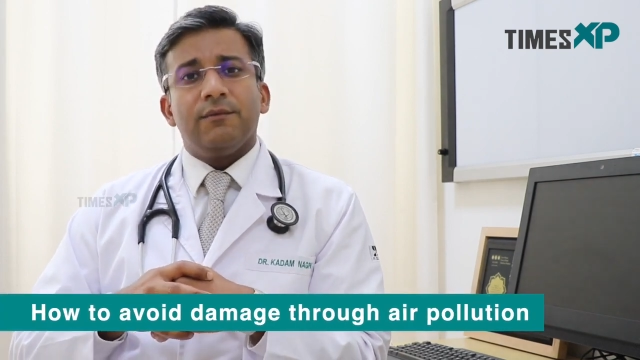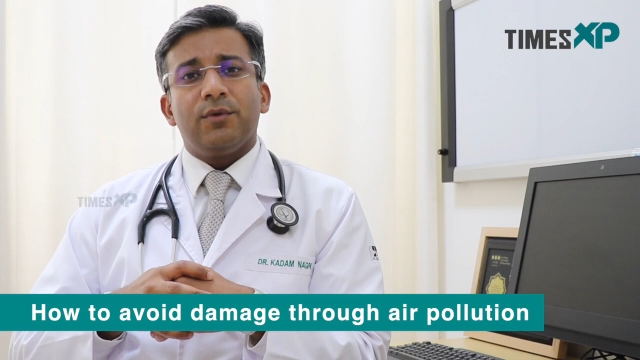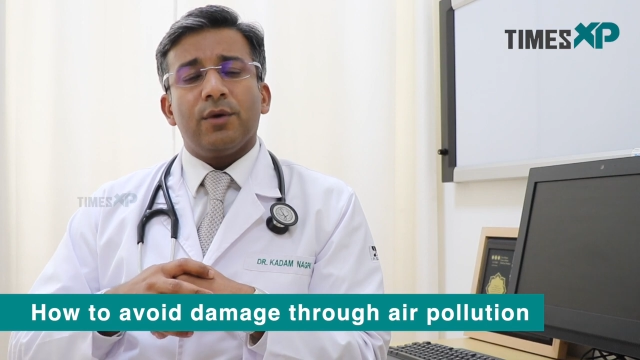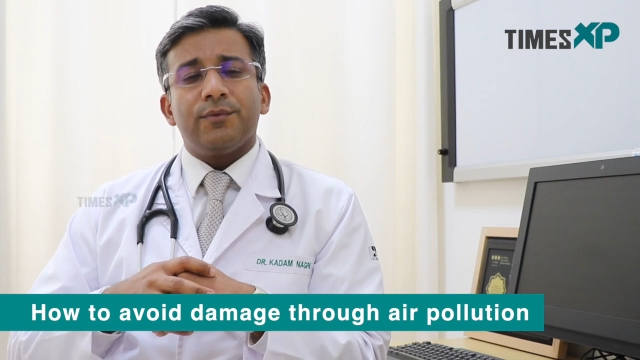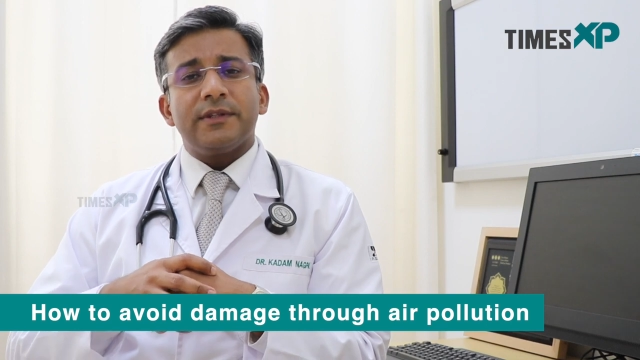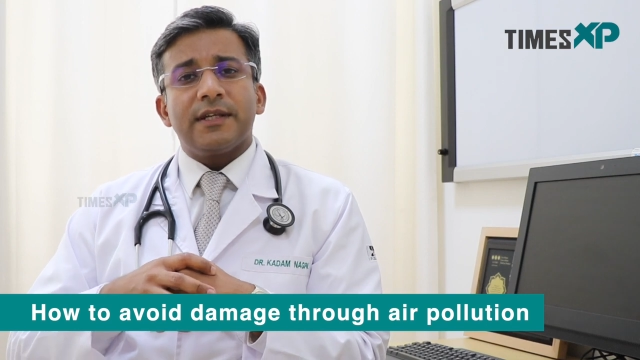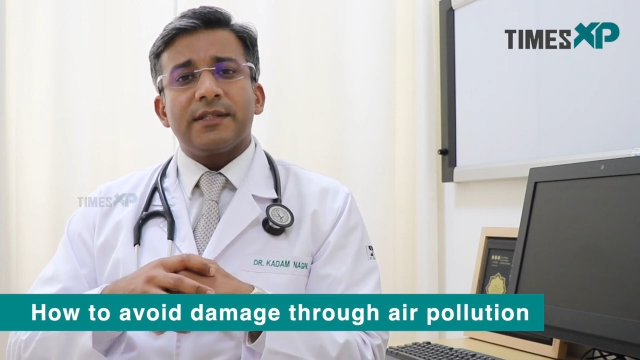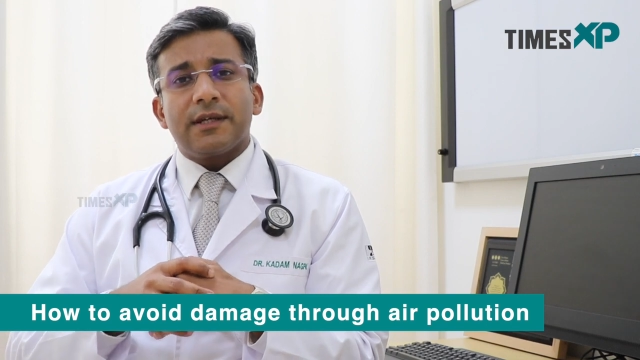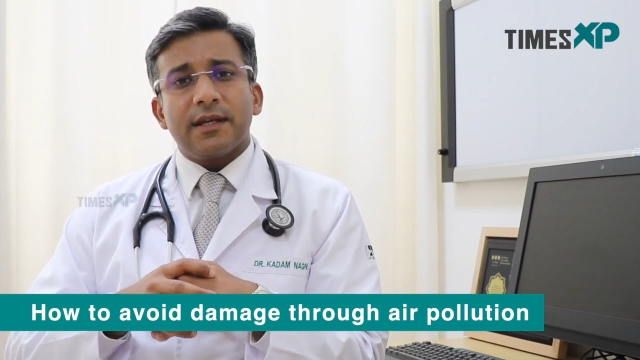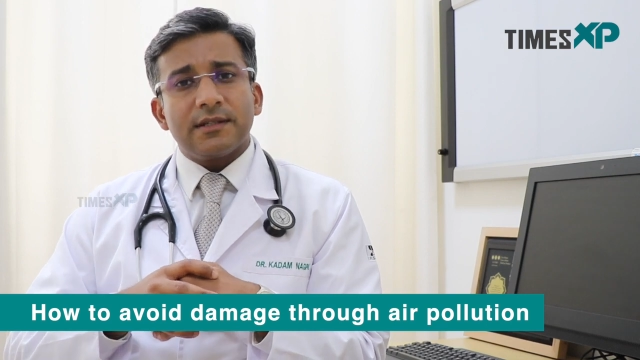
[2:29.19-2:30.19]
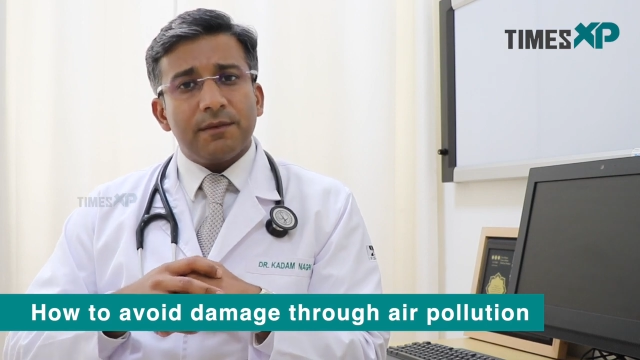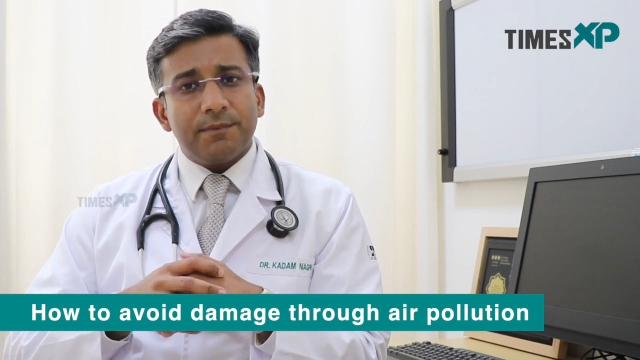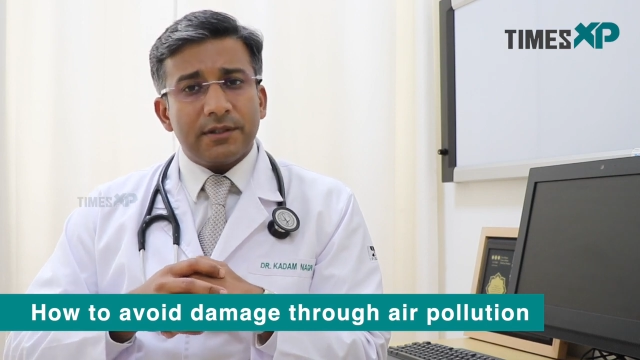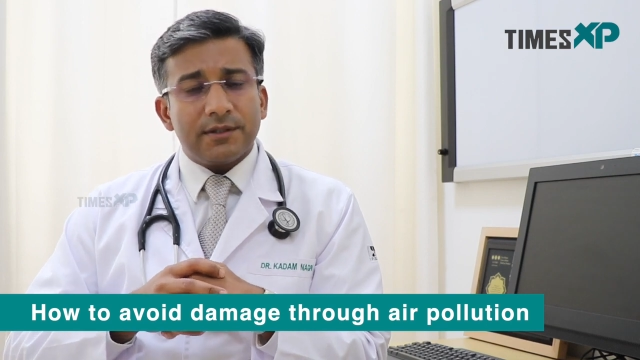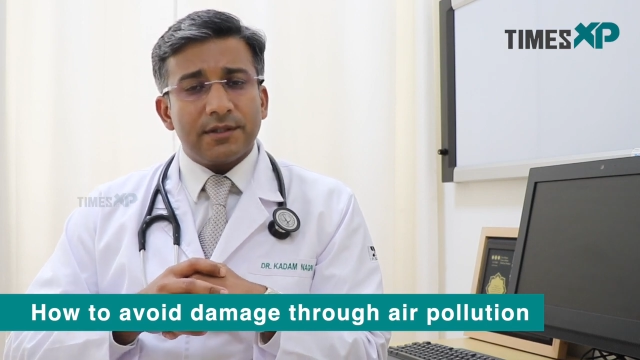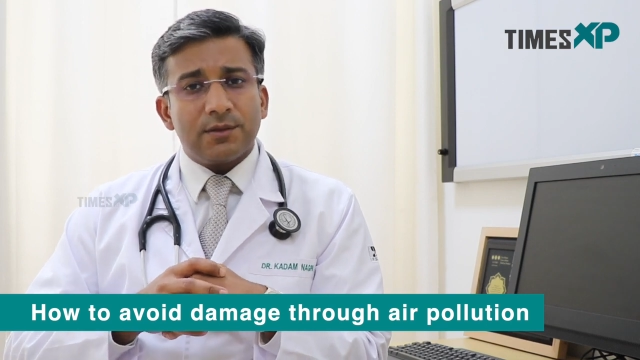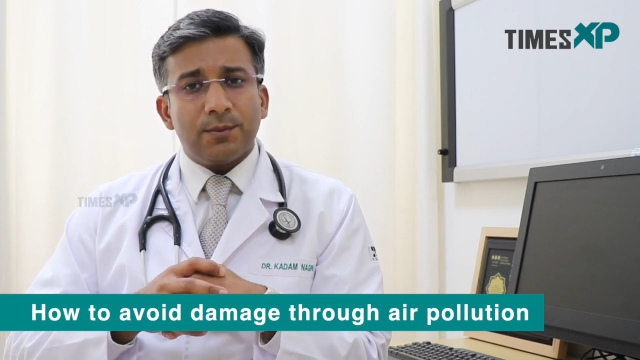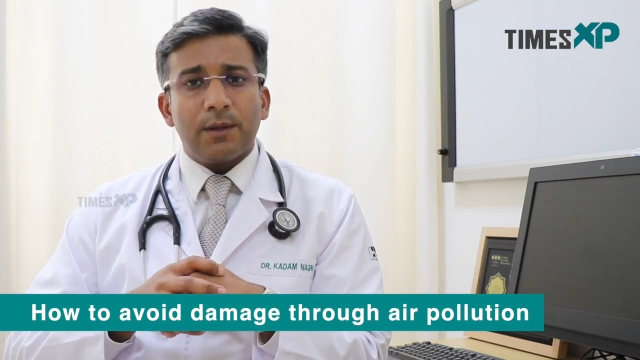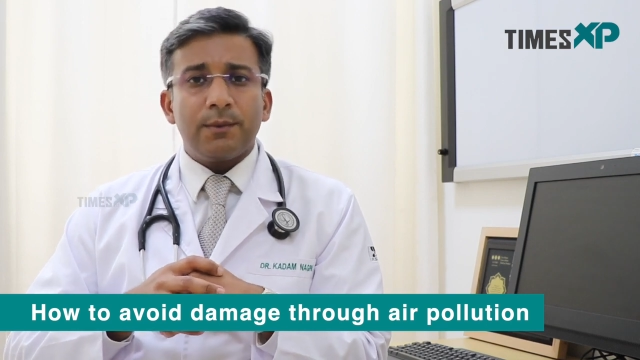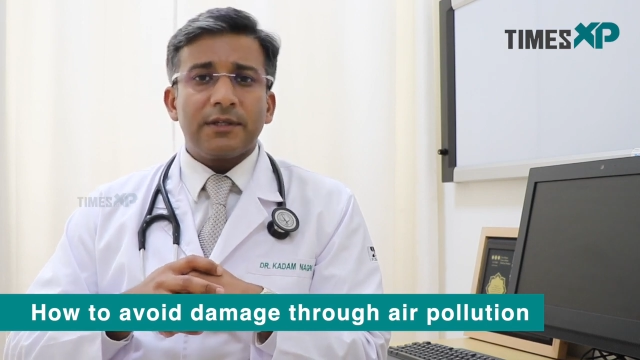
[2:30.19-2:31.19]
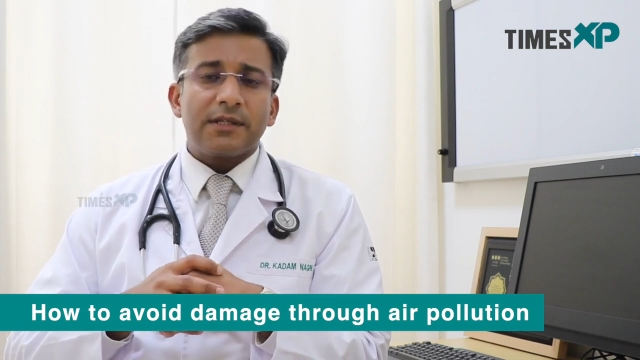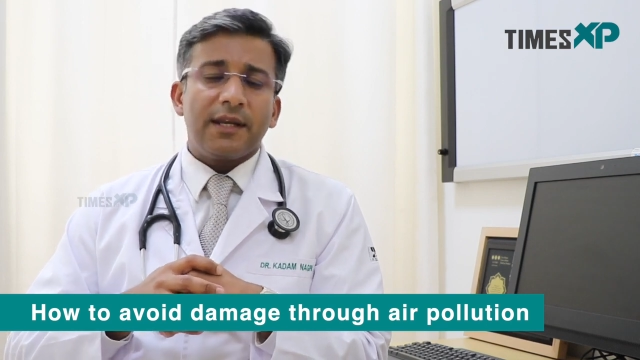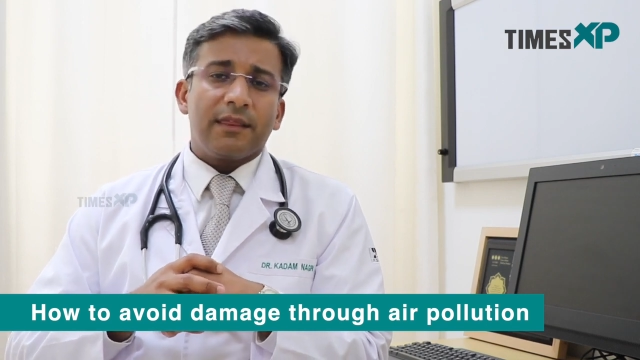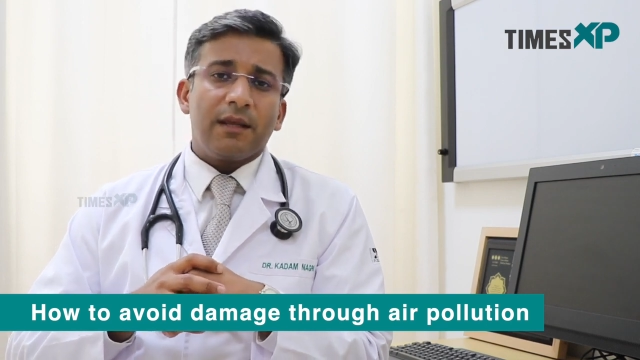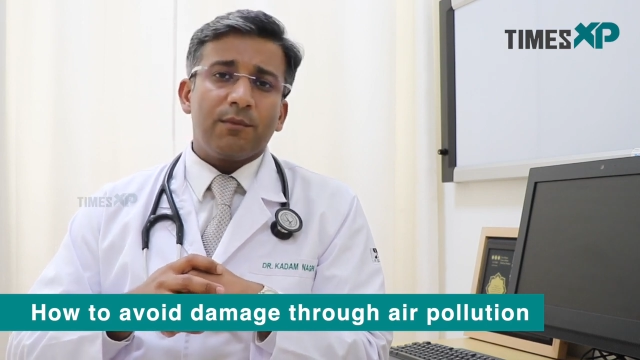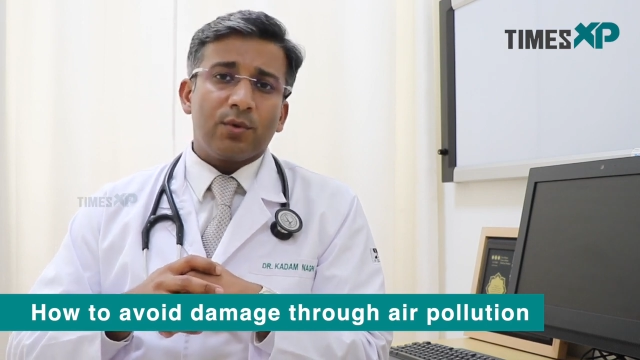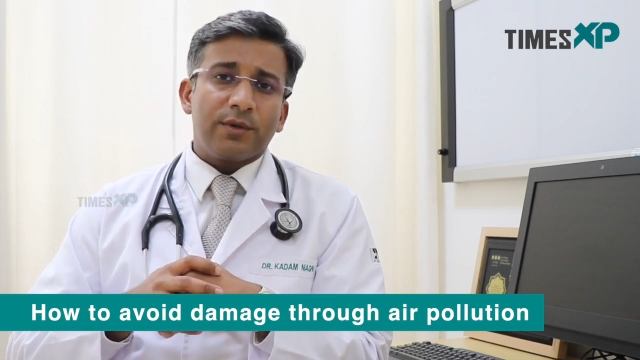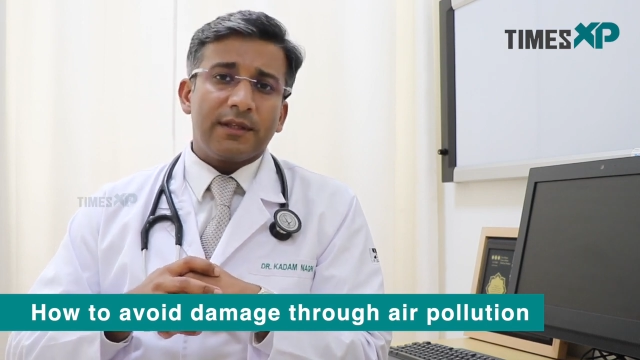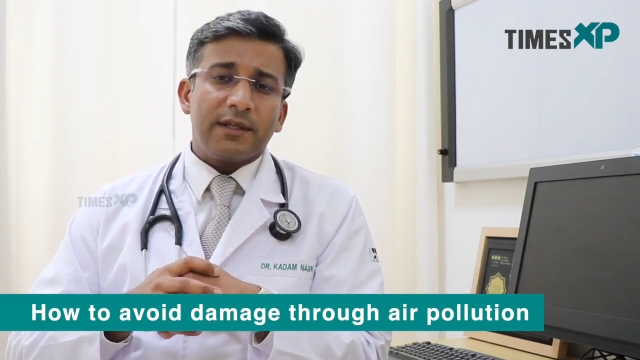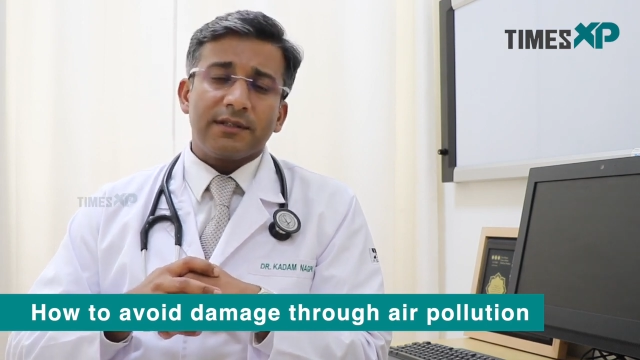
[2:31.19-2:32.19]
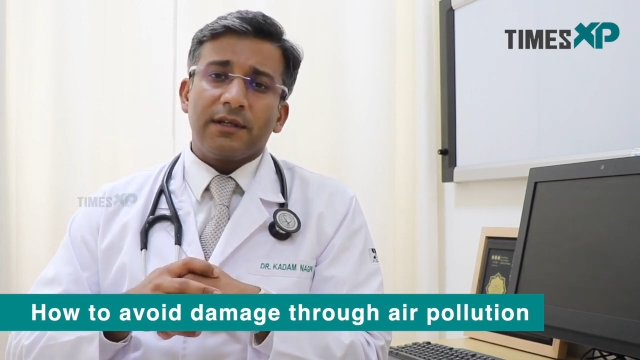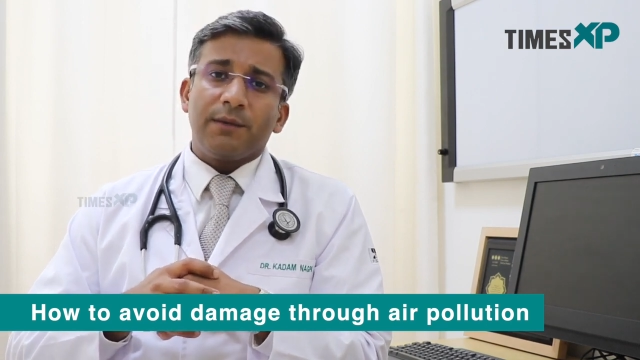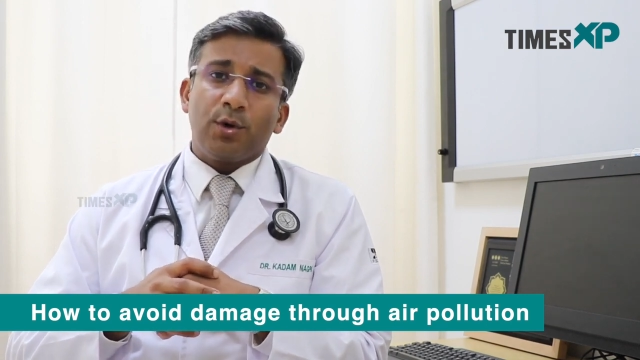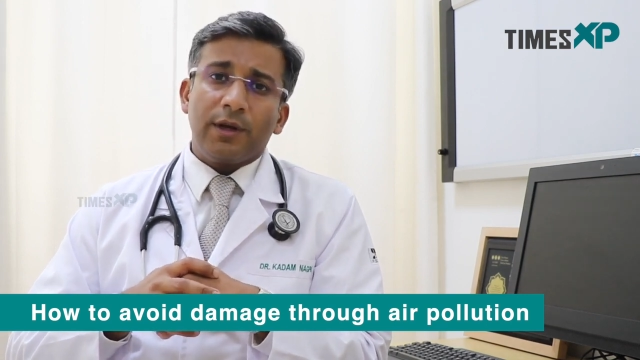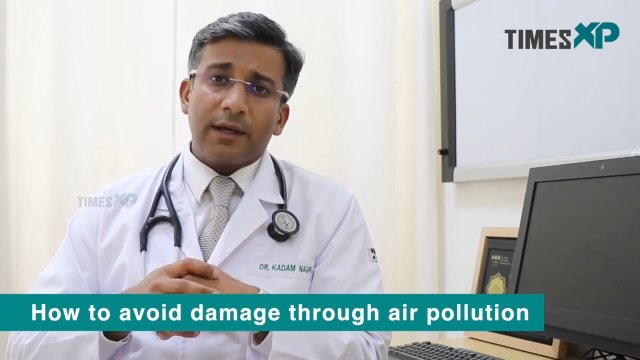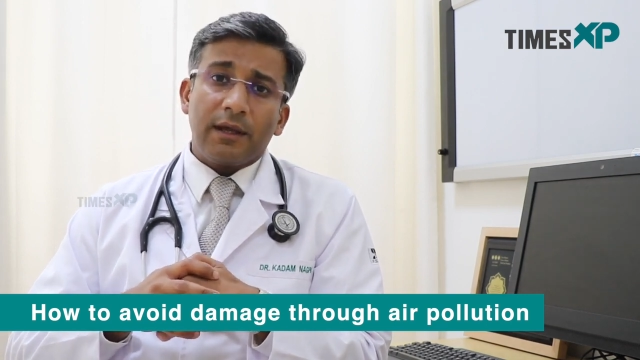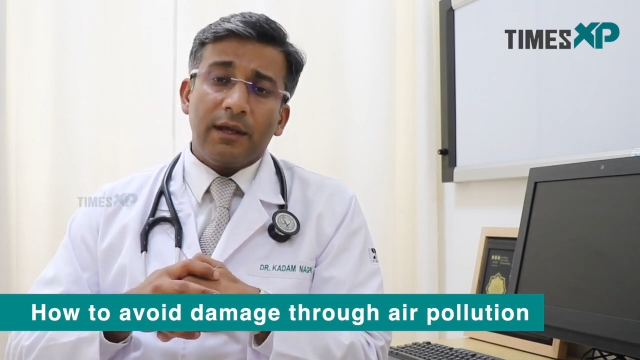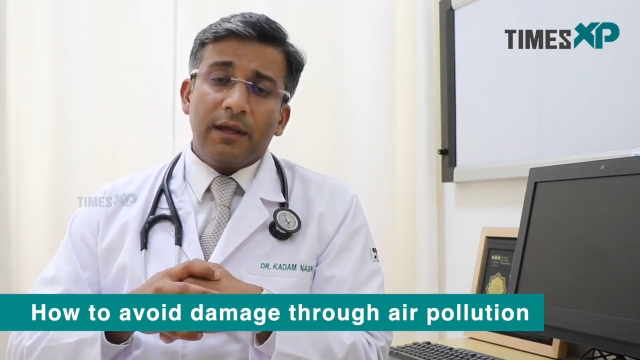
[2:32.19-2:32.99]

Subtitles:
We often sensitize our patients where we just let them know that there is a mnemonic